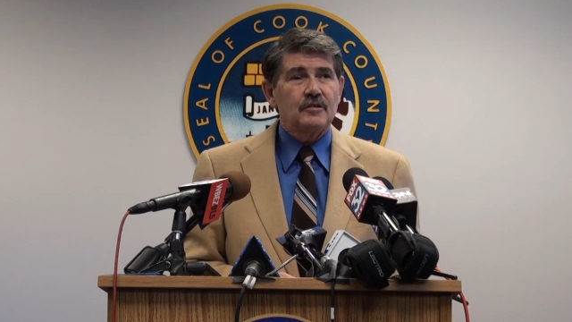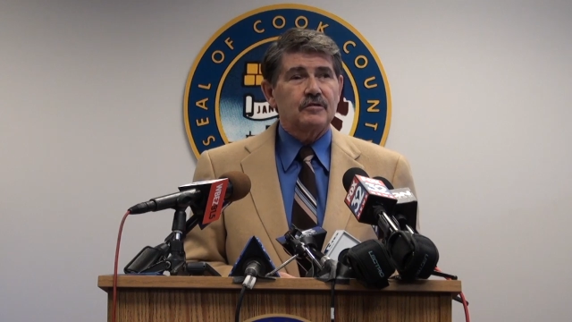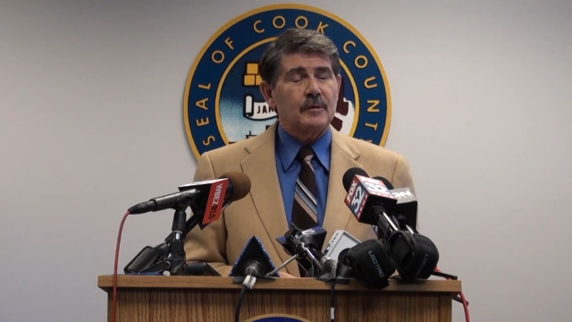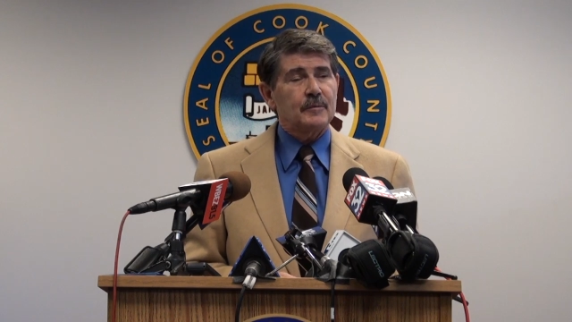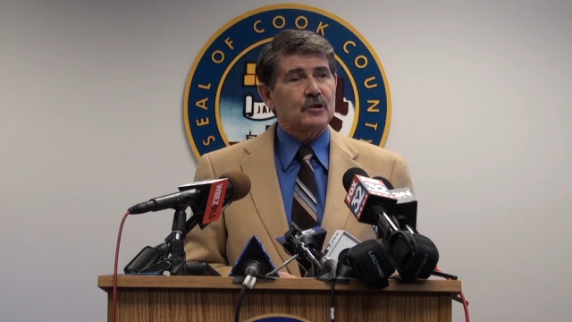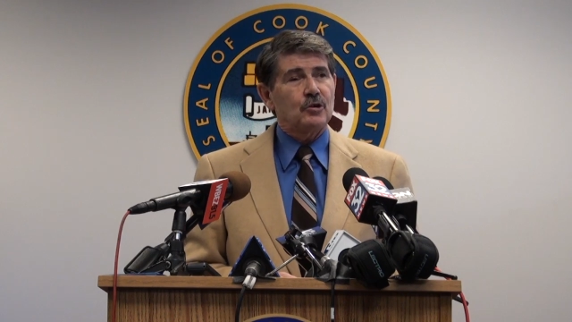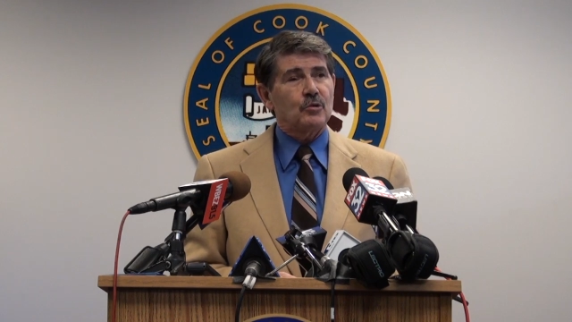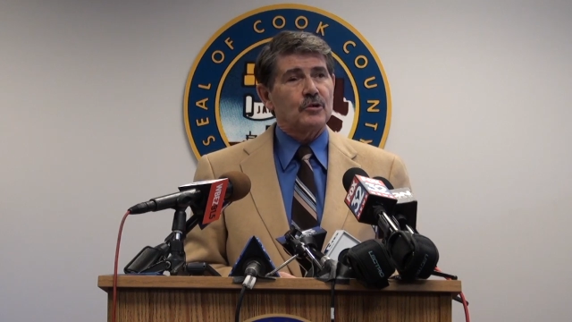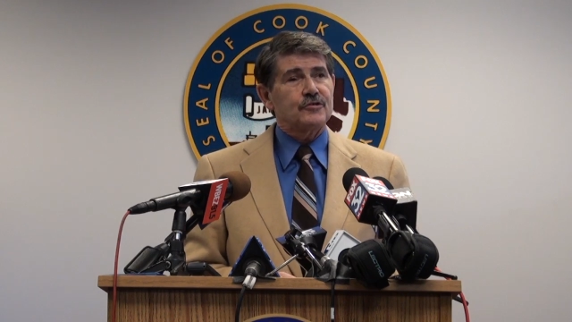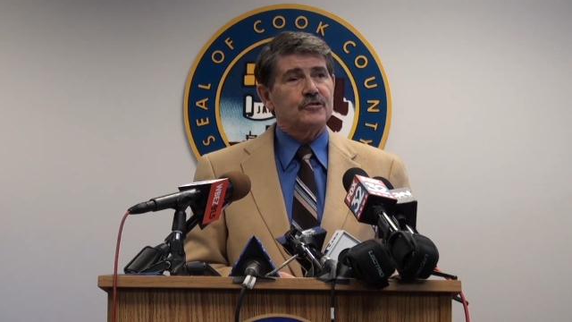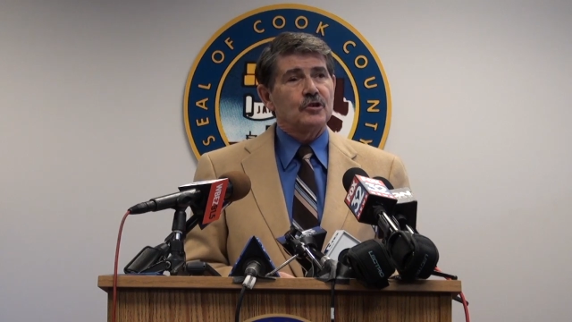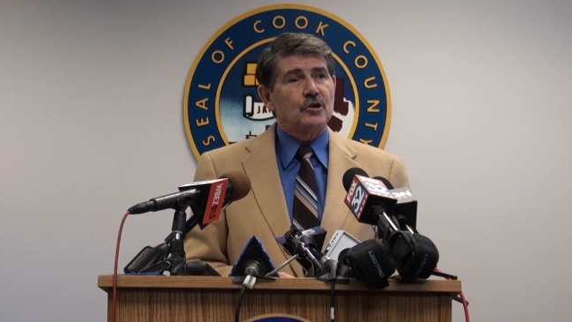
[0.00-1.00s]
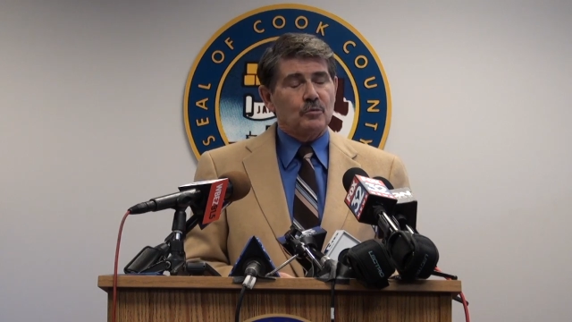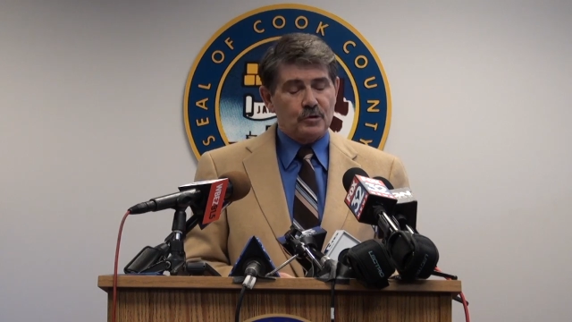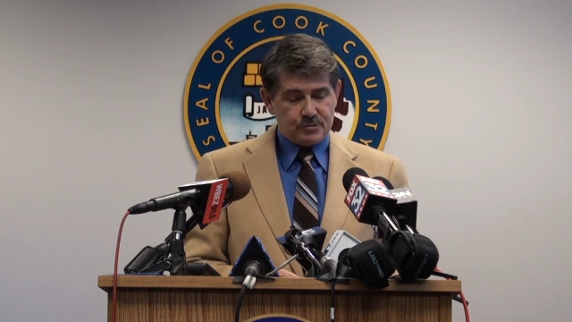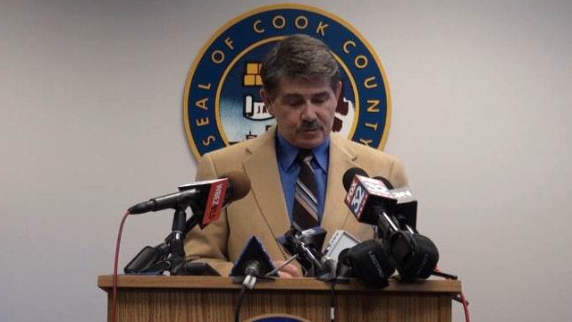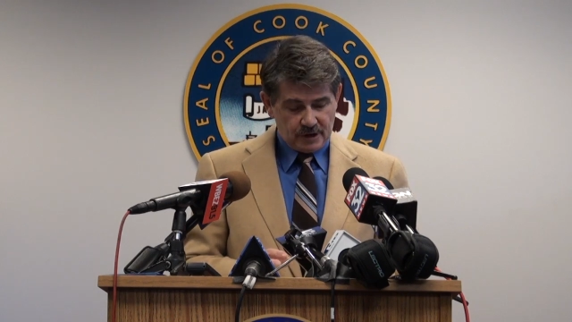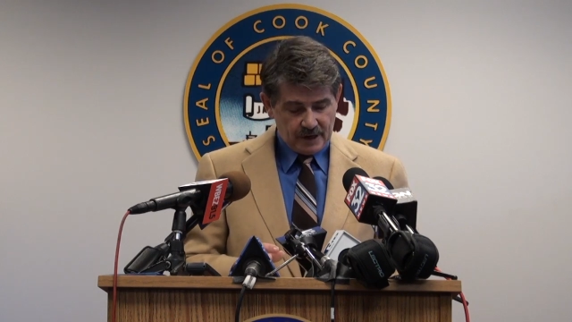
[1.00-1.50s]
from the courts
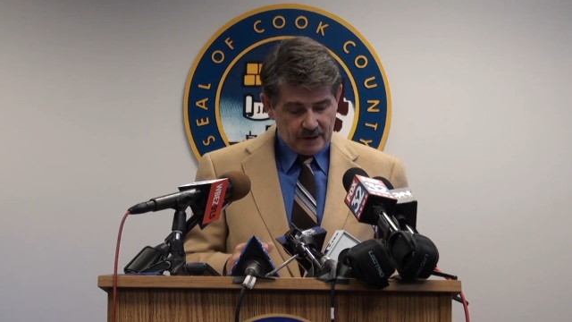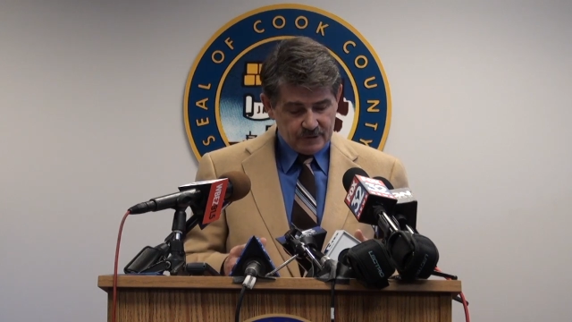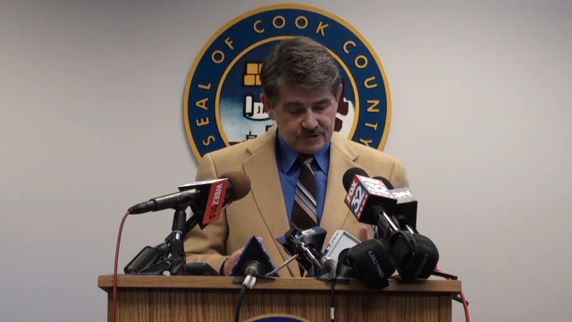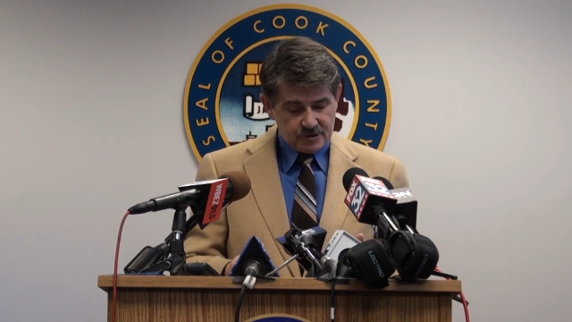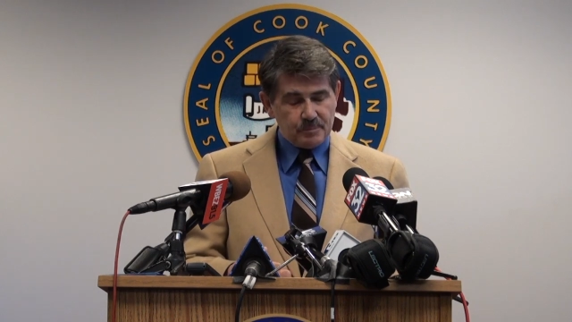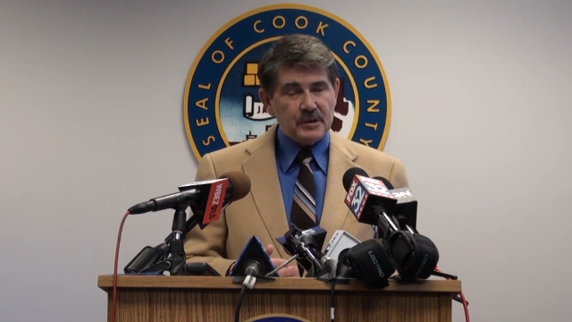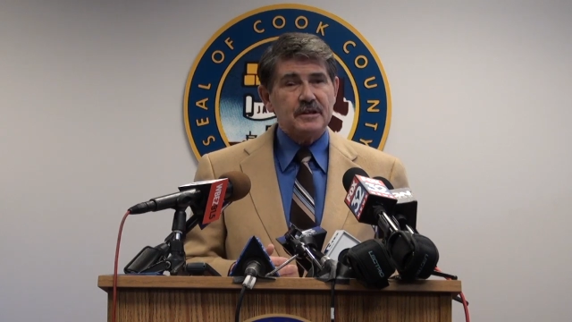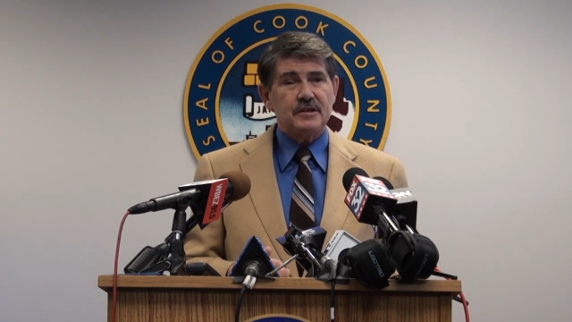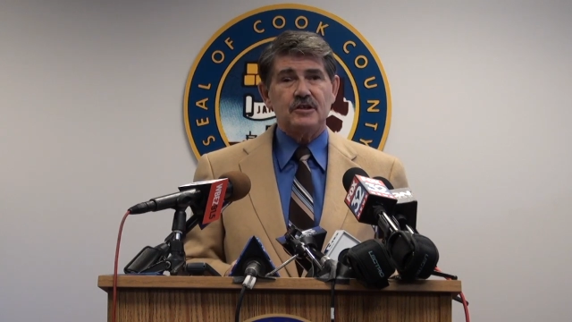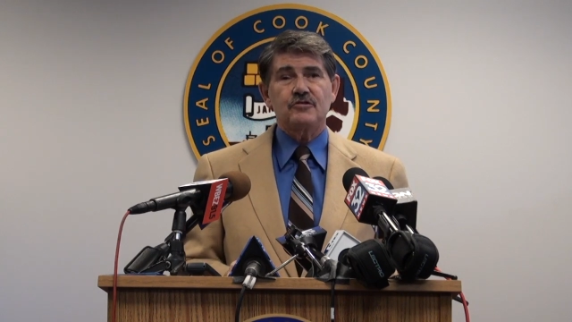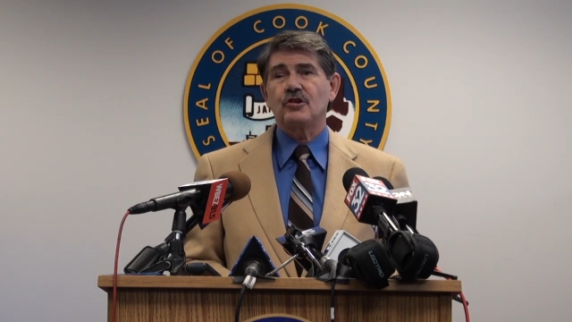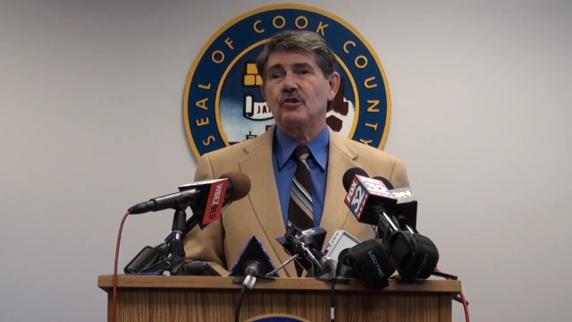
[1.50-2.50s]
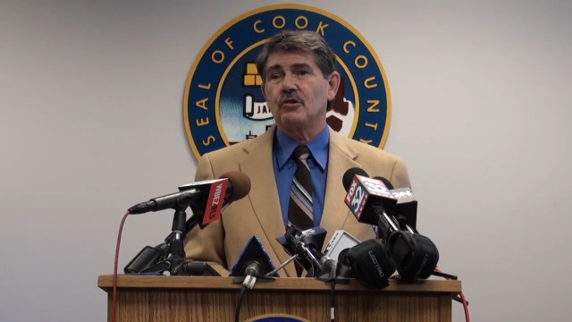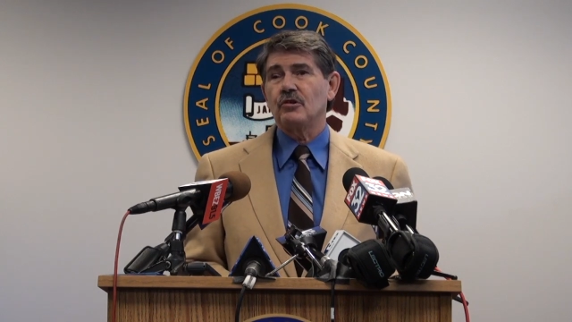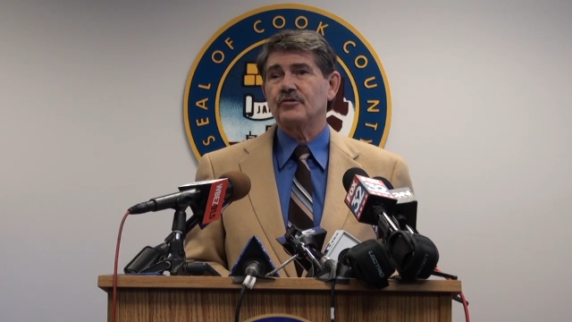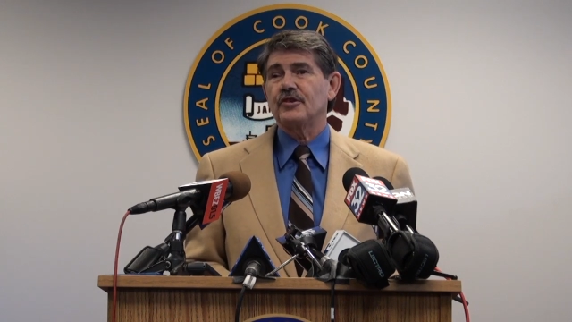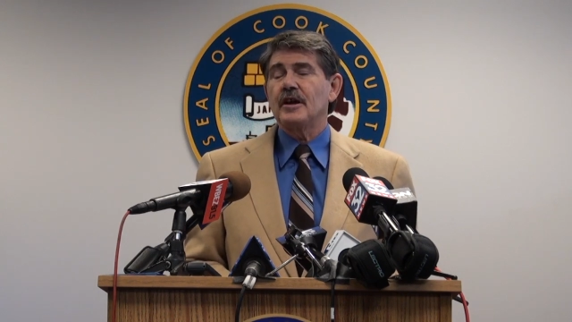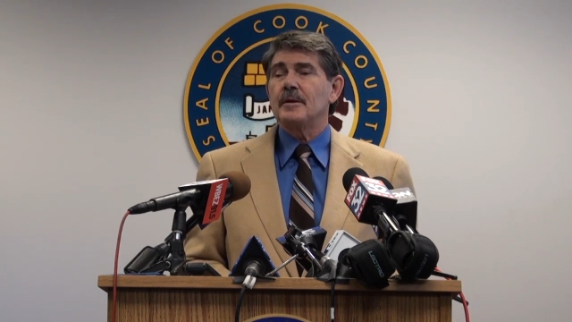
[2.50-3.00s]
which would allow us to meet these
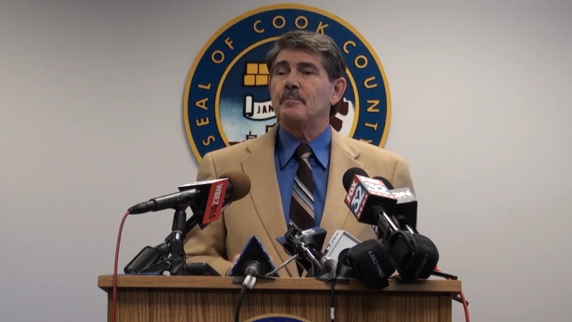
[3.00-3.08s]
goals,